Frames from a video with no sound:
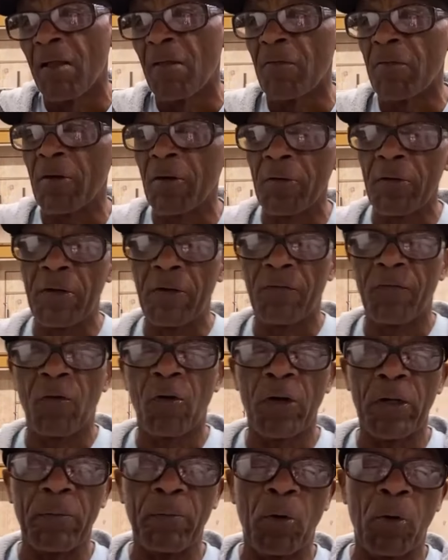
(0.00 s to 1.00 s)
30 or
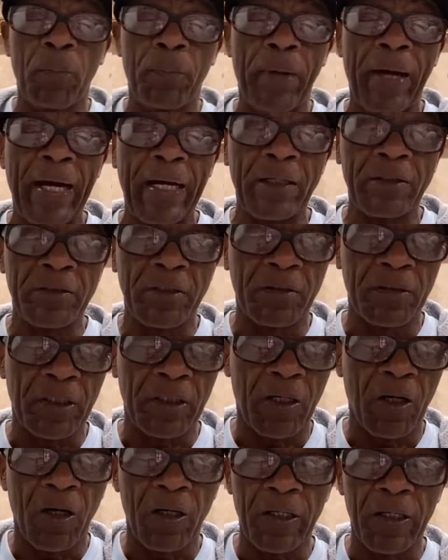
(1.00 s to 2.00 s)
40 more pounds on the
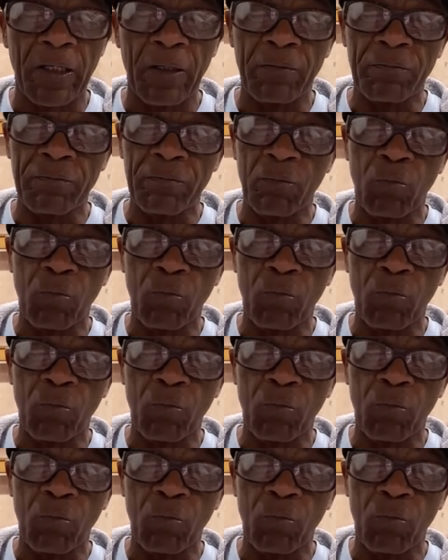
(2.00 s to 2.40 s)
car that